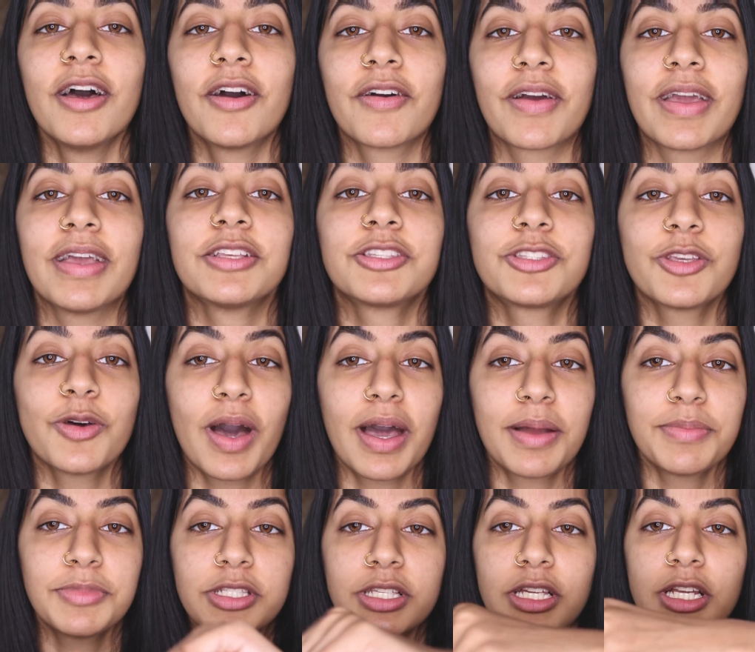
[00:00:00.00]
Okay, so
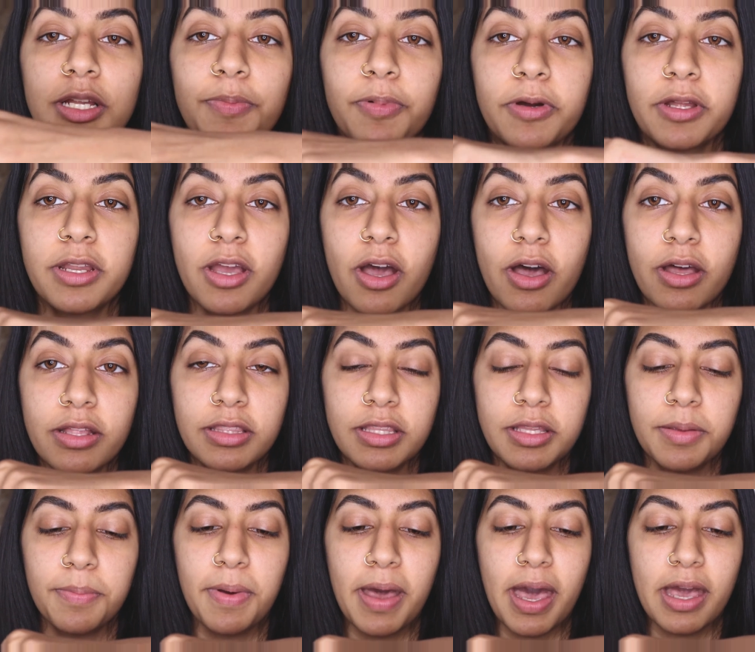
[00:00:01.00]
I'm just gonna put it on
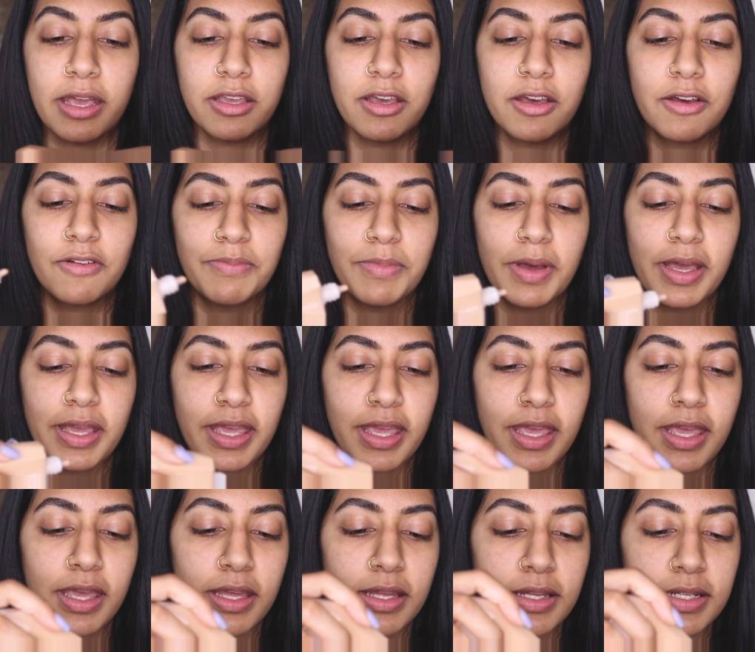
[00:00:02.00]
the back of my
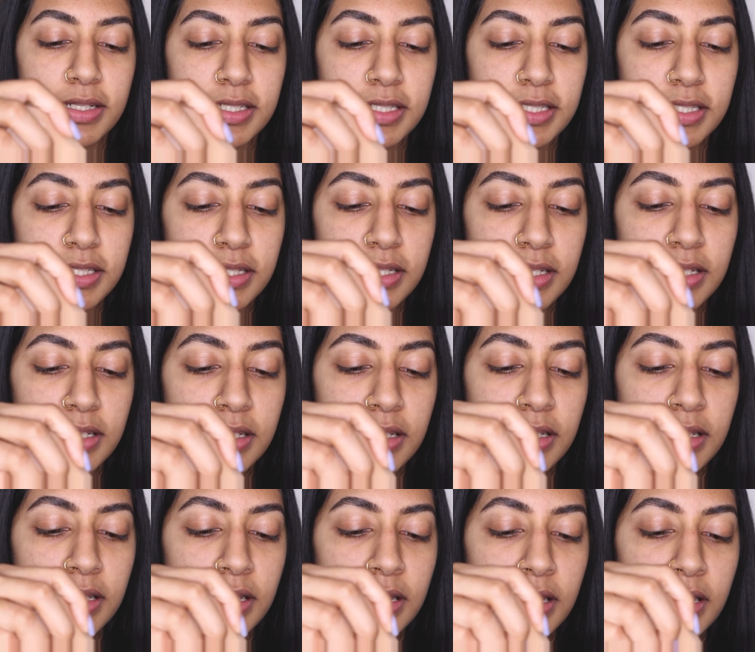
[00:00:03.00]
hand,
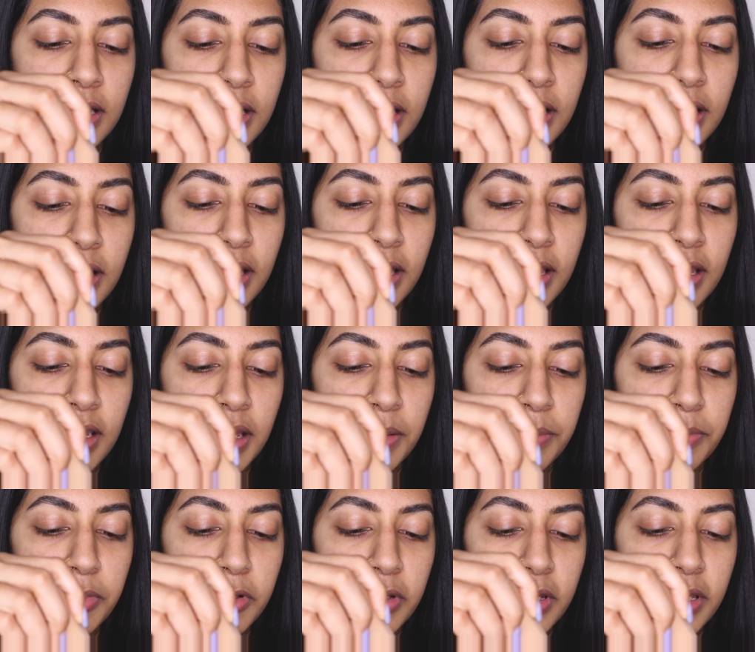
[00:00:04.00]
and
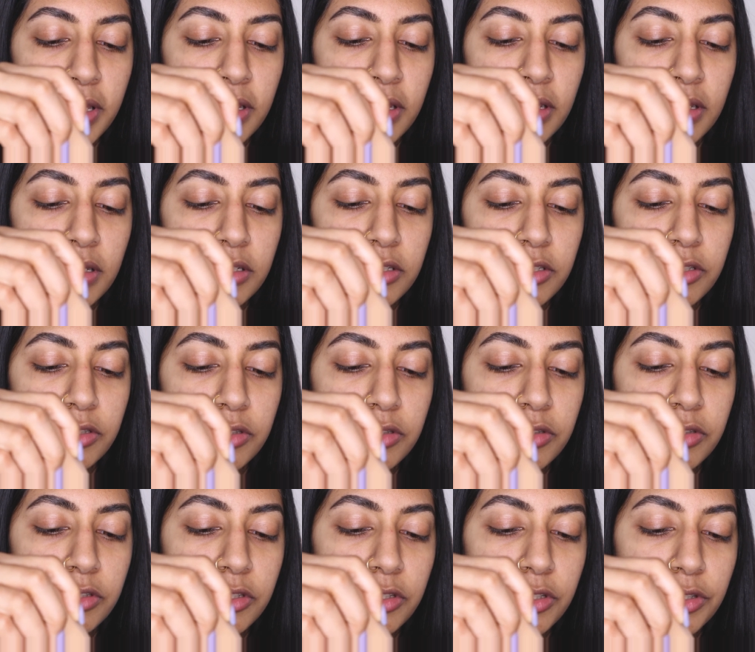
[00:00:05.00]
I'm putting
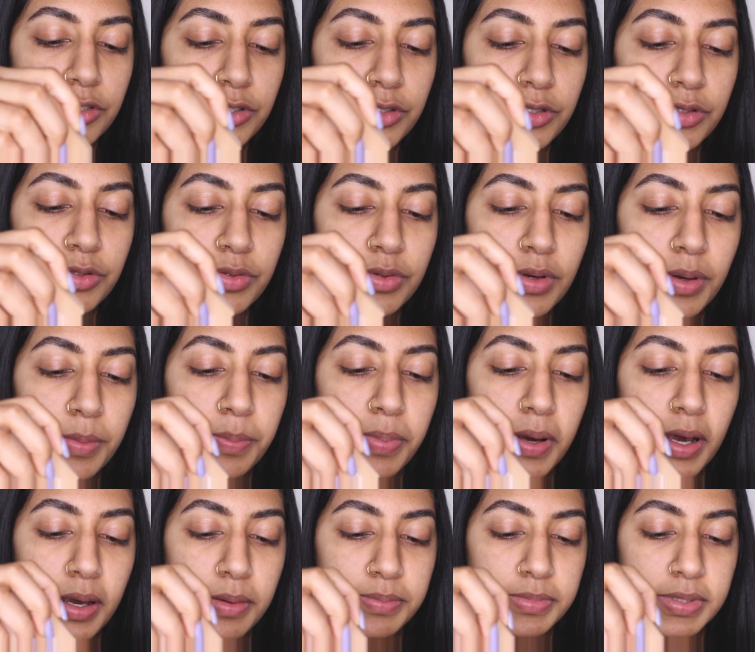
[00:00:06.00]
2
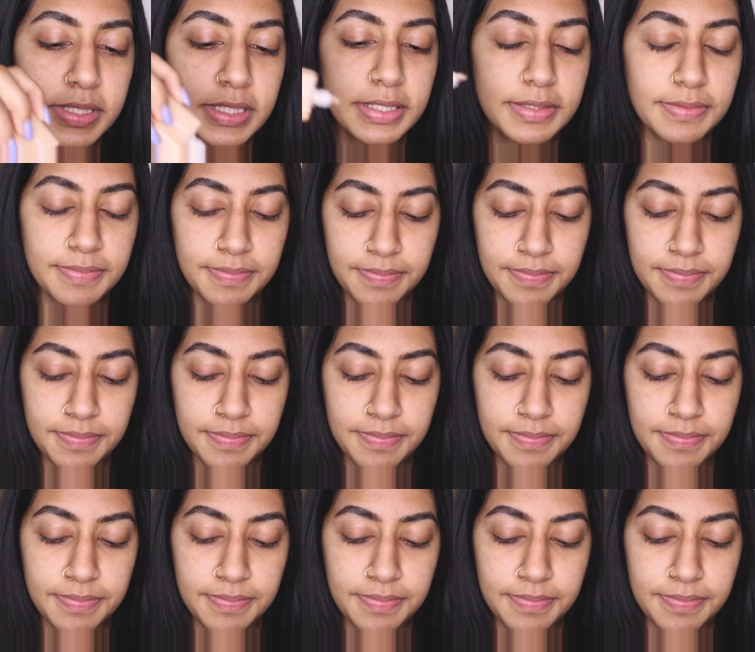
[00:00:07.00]
pumps.